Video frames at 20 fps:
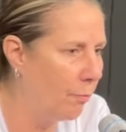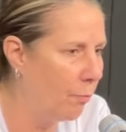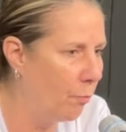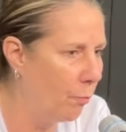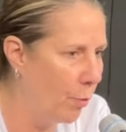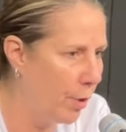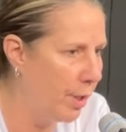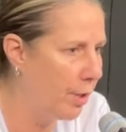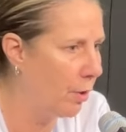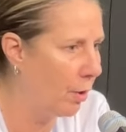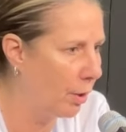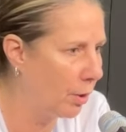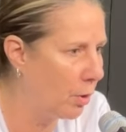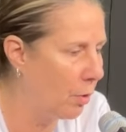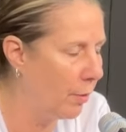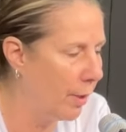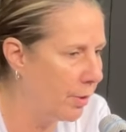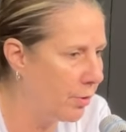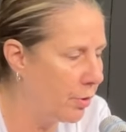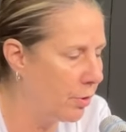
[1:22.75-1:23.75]
We are
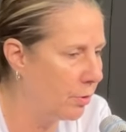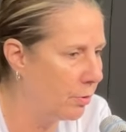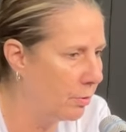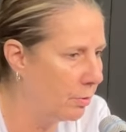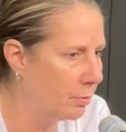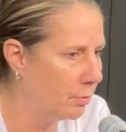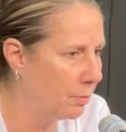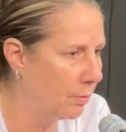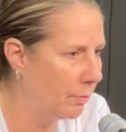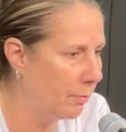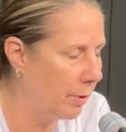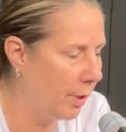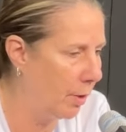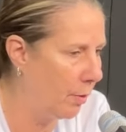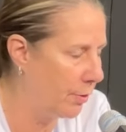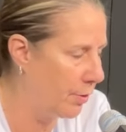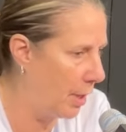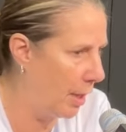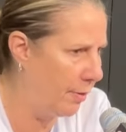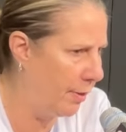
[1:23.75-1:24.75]
going to, you know,
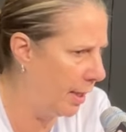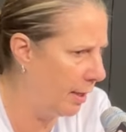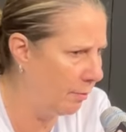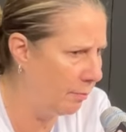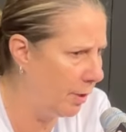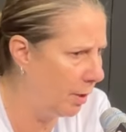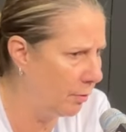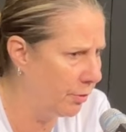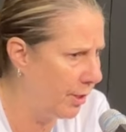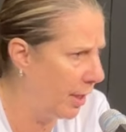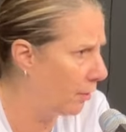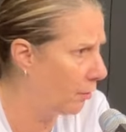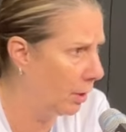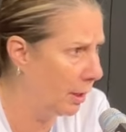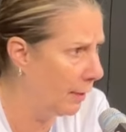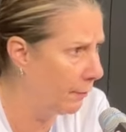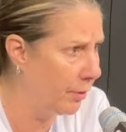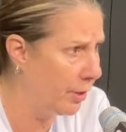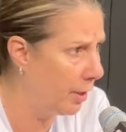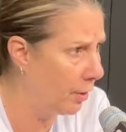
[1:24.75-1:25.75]
I think, you know, 10 or
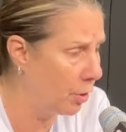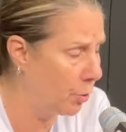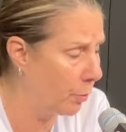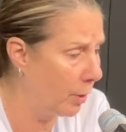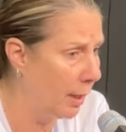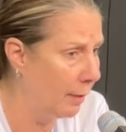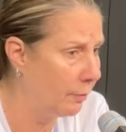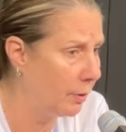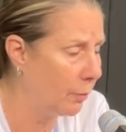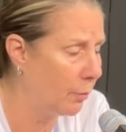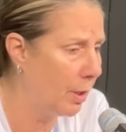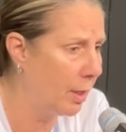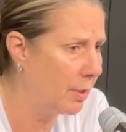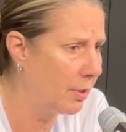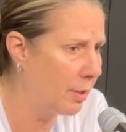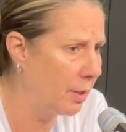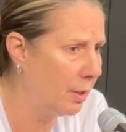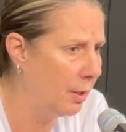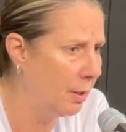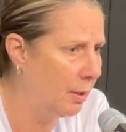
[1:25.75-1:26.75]
11 years, whatever it
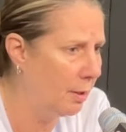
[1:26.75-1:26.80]
was,